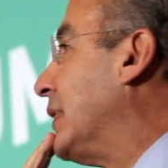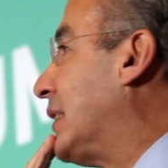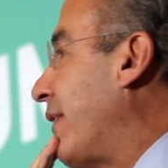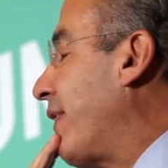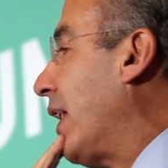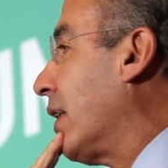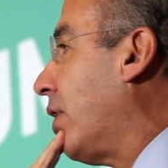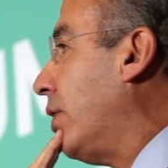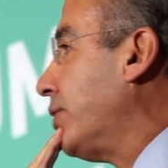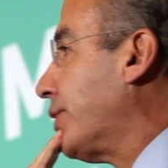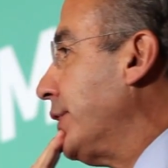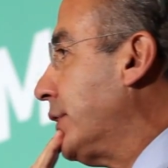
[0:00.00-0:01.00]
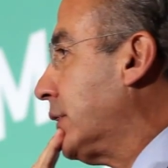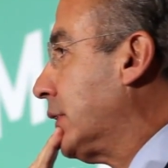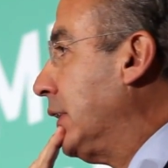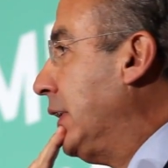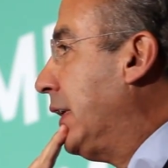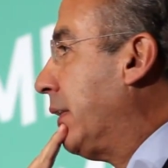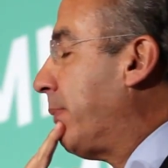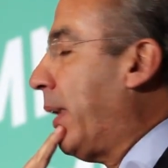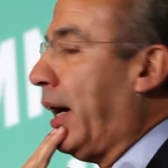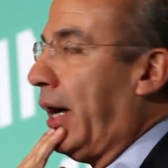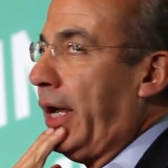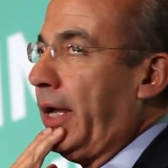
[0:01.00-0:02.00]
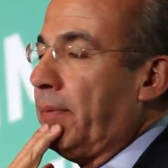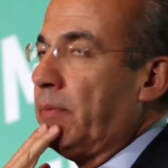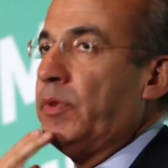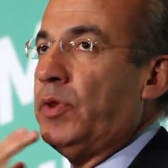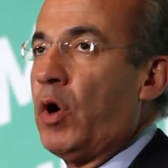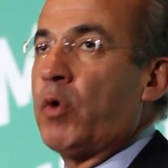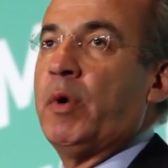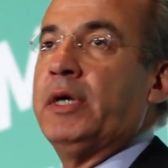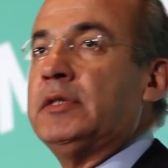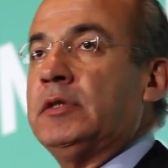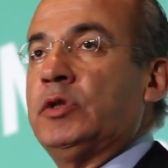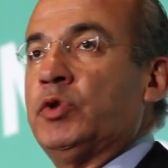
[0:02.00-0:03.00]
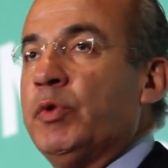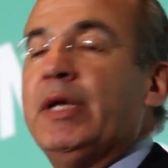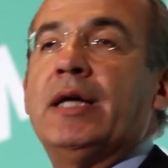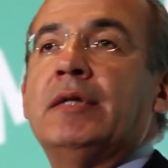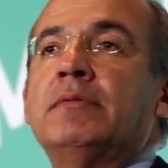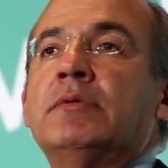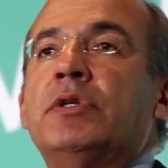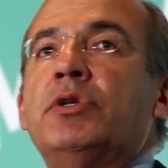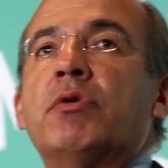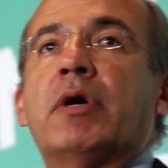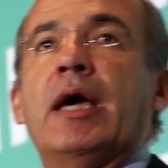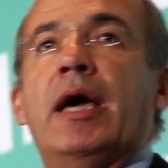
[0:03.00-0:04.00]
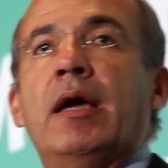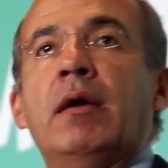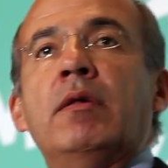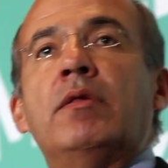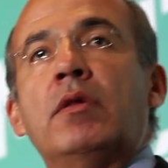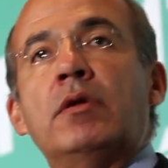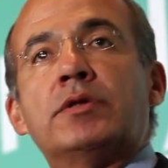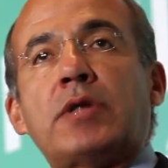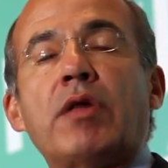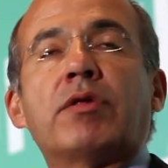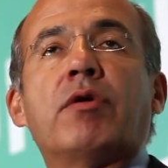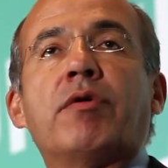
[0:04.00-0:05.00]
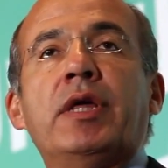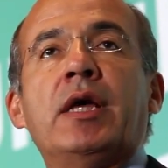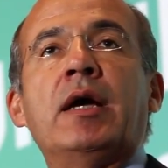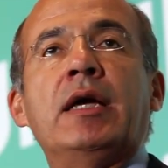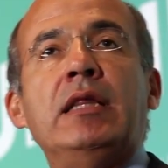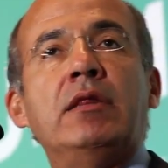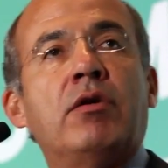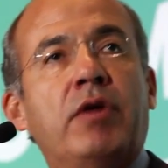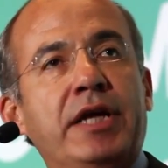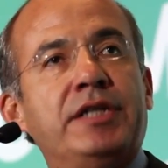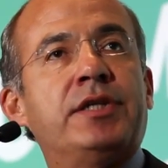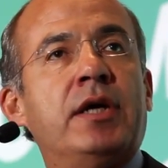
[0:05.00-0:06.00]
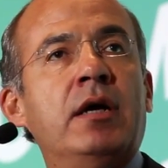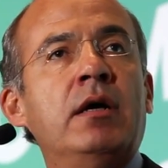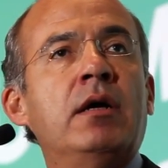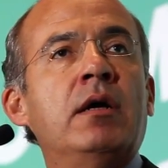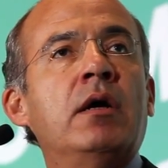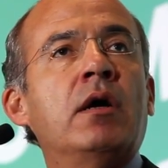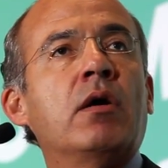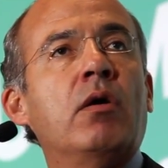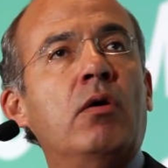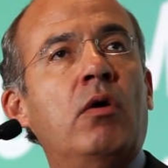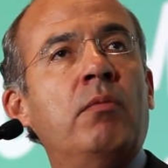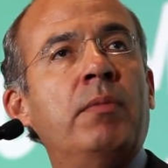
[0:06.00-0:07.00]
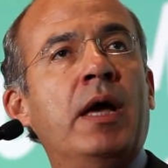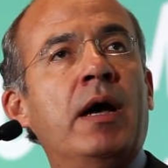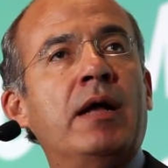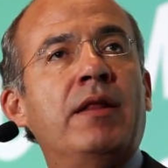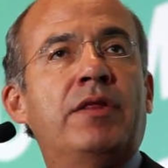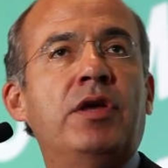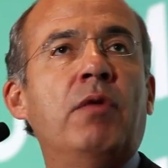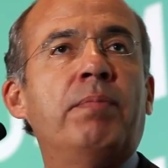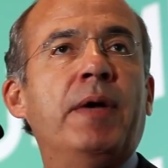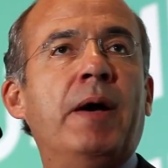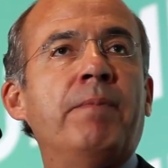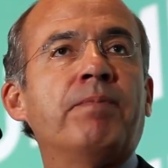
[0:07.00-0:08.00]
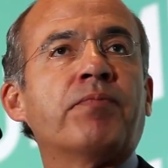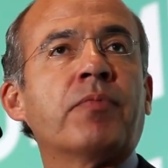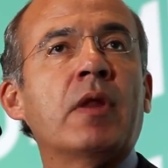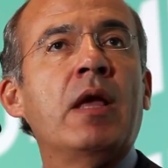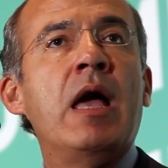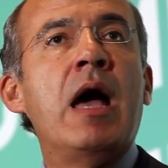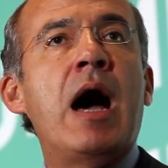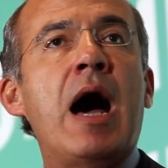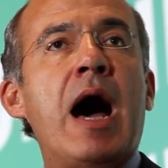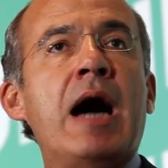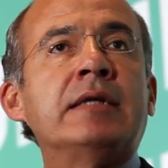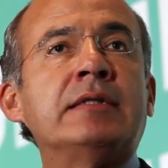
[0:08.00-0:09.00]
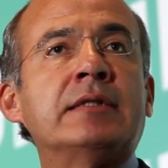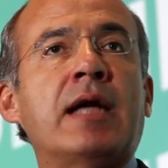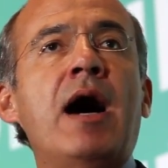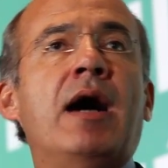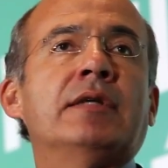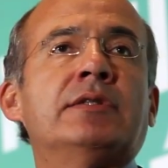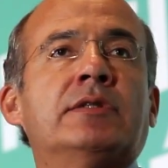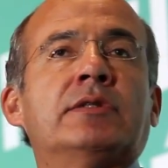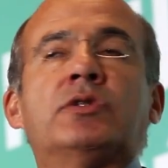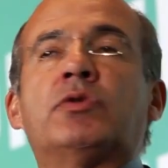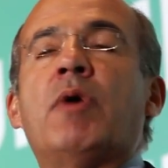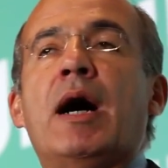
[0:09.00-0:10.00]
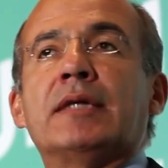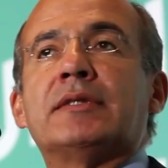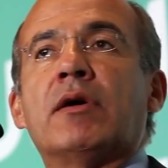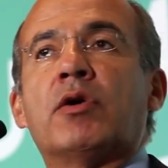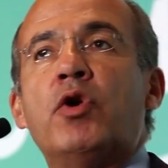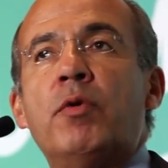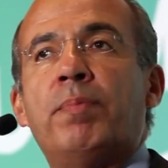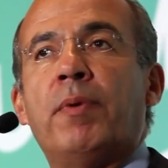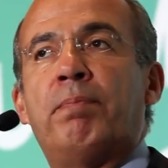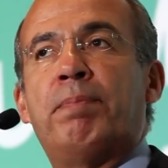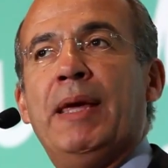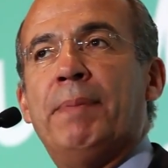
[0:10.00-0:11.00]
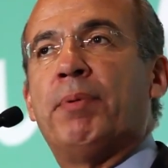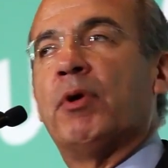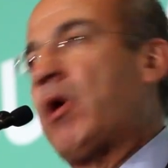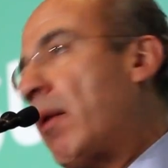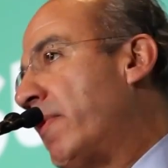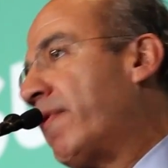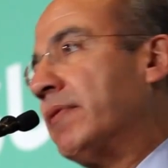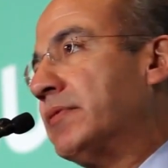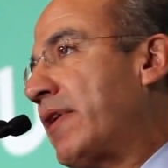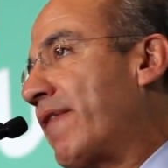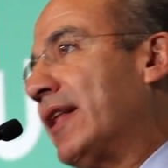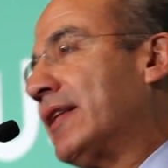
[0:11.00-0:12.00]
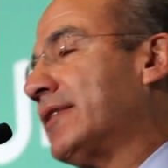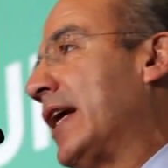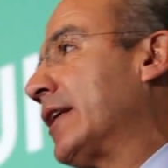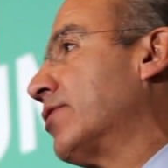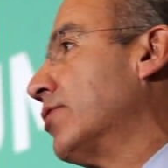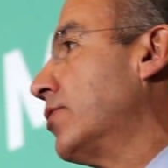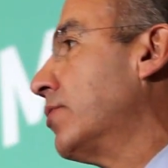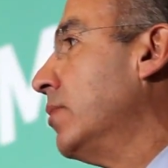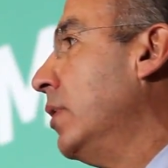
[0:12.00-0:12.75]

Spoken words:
several countries, led by Norway, Sweden, the UK, South Korea, Indonesia, Colombia, and Ethiopia, asked us, a group of people coming from several sectors,